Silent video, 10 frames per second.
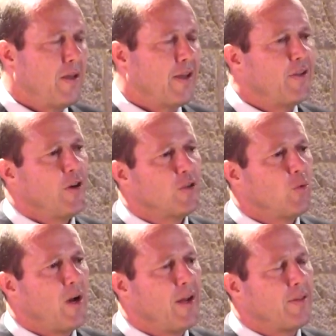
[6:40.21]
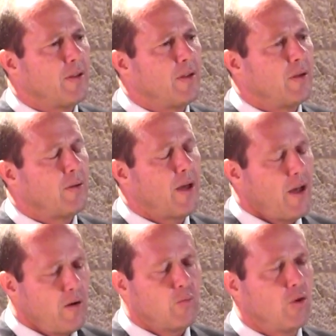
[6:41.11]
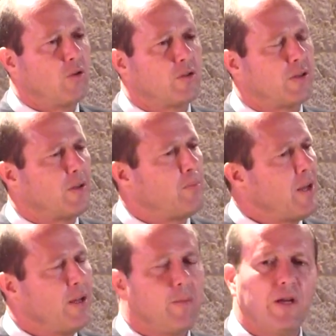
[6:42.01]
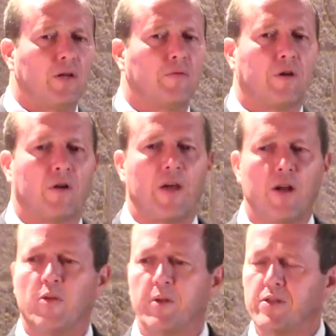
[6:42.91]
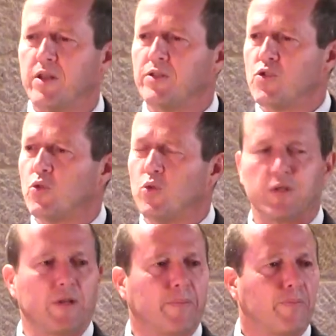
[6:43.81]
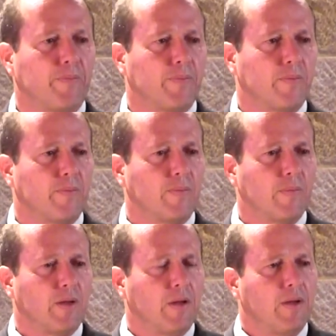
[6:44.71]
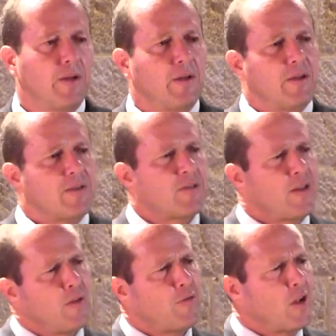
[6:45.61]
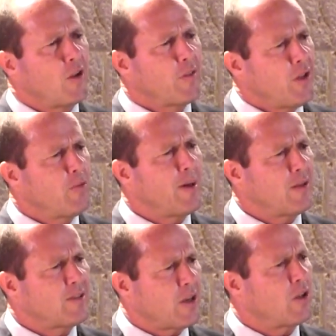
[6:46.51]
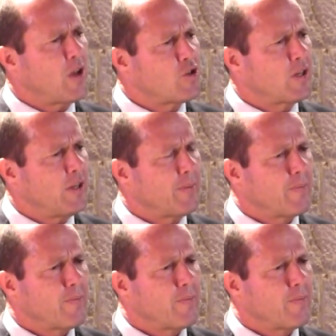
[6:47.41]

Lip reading: And here's why the Arab world and the many, many of our Arab residents in Jerusalem said the following. Think about it psychologically.